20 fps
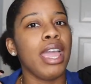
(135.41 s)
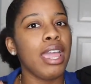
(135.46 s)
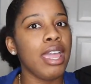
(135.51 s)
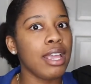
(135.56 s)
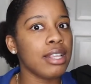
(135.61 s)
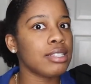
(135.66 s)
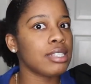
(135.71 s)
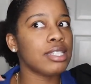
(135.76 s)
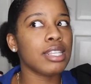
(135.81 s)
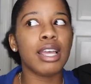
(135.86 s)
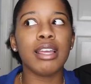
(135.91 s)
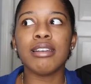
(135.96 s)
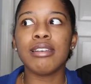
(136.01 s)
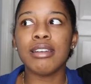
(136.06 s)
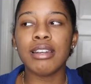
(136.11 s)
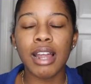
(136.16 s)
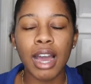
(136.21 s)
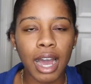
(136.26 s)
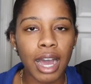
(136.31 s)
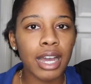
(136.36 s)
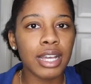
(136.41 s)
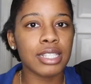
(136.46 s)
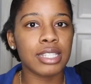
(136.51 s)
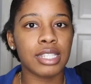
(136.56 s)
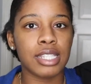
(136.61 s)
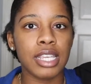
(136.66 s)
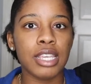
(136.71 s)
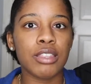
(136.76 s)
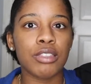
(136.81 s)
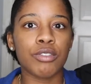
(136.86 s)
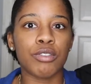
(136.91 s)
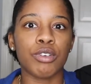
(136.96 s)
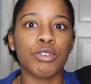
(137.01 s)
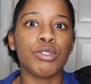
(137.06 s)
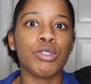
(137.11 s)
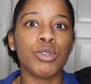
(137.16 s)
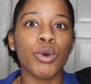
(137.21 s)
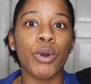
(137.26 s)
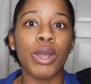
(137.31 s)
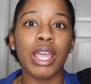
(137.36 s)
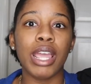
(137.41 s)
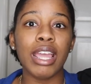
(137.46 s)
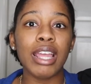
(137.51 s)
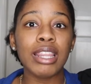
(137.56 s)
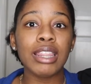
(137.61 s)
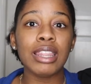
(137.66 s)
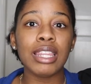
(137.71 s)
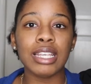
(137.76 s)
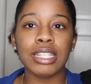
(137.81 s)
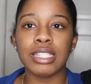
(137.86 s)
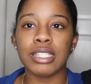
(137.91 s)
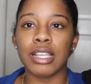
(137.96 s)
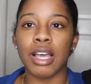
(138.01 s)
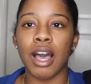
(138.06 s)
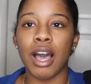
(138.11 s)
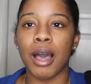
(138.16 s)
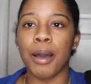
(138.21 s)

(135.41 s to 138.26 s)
It's not see-through. So in this